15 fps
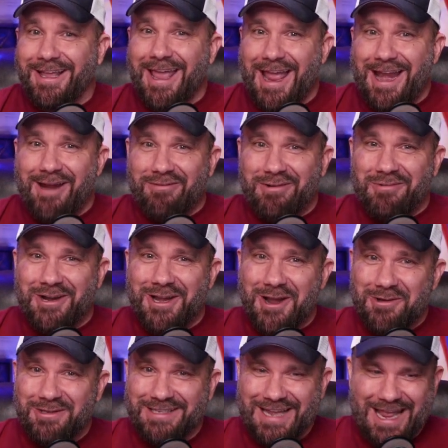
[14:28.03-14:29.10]
and everyone
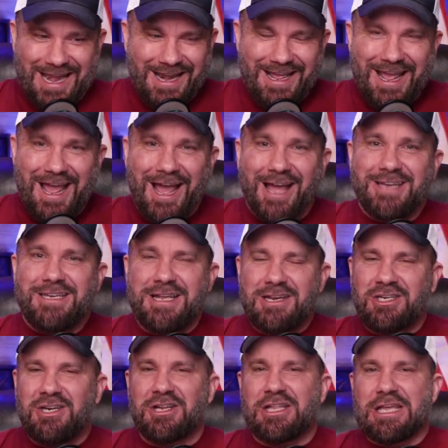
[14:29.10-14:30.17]
knows it.
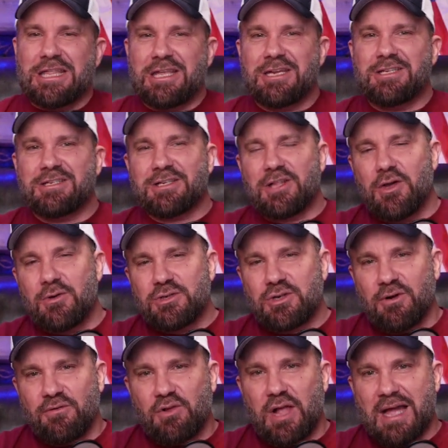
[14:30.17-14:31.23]
Additionally, the
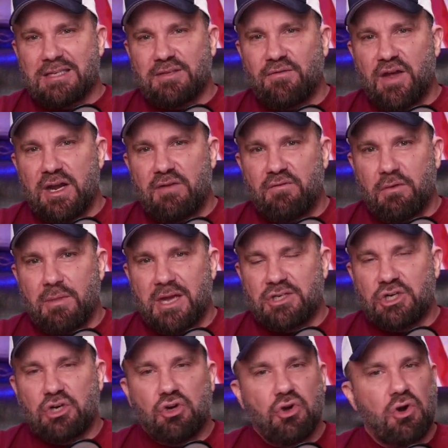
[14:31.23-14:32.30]
disclosure of classified
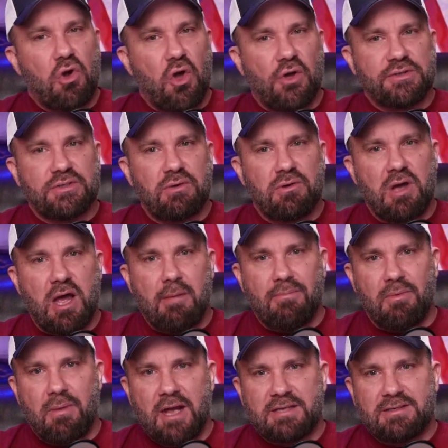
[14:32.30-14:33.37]
information could also
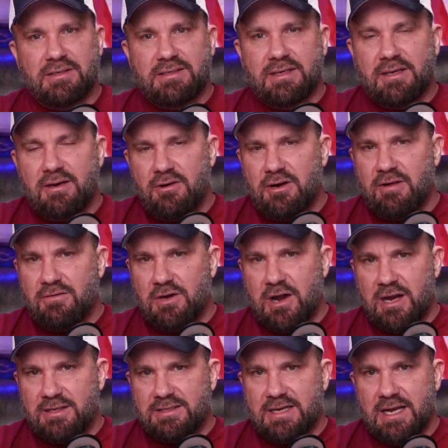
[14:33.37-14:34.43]
compromise the security of the
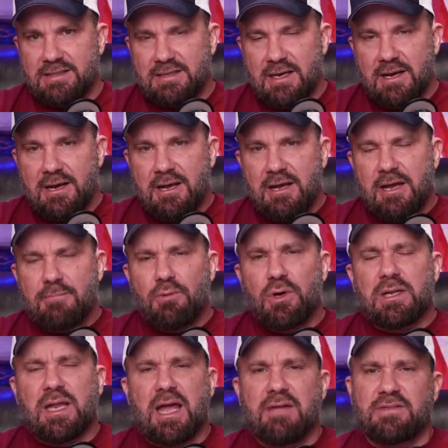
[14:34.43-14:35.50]
United States and
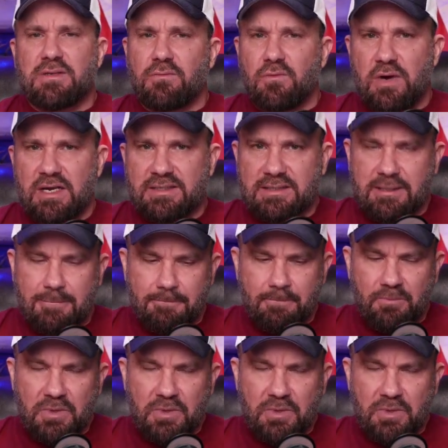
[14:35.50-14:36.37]
put lives at risk.